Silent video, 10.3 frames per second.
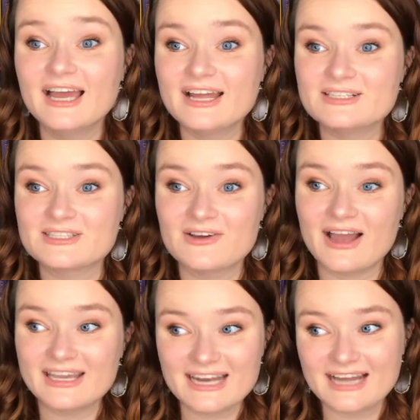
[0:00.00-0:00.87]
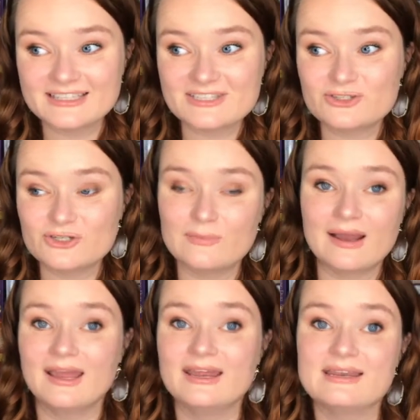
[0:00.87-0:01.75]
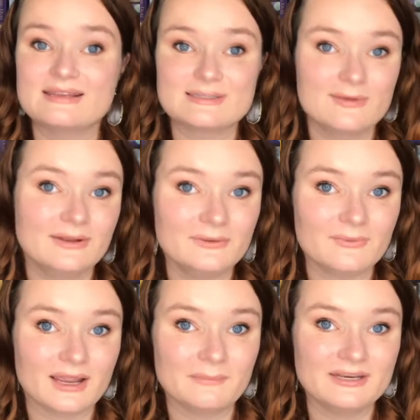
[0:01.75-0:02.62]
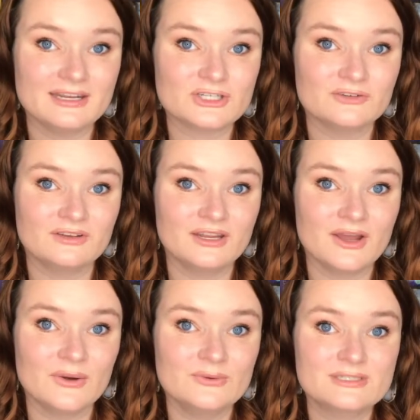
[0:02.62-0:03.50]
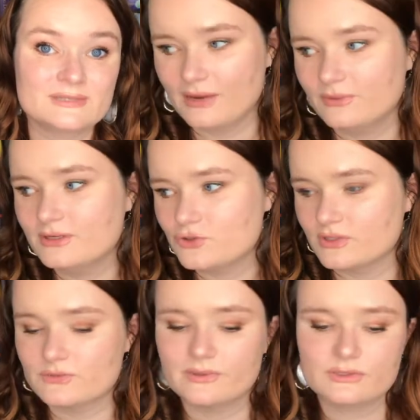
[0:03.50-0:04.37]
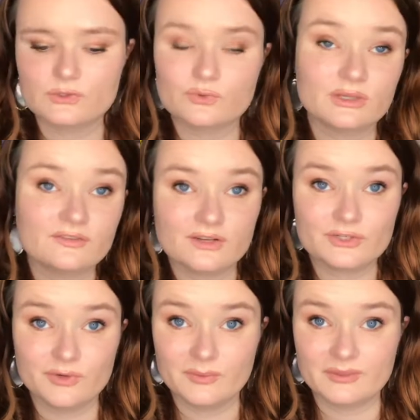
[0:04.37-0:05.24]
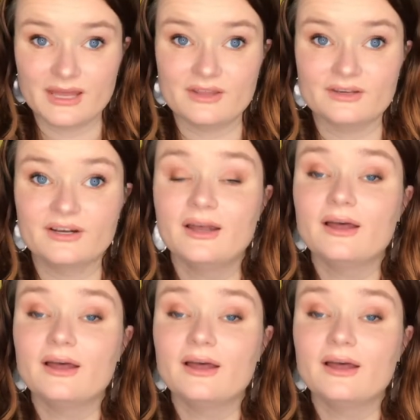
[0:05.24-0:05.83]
And so I can add this to my disability recommendation videos. I really enjoyed this one. This was really fun to read with Heather.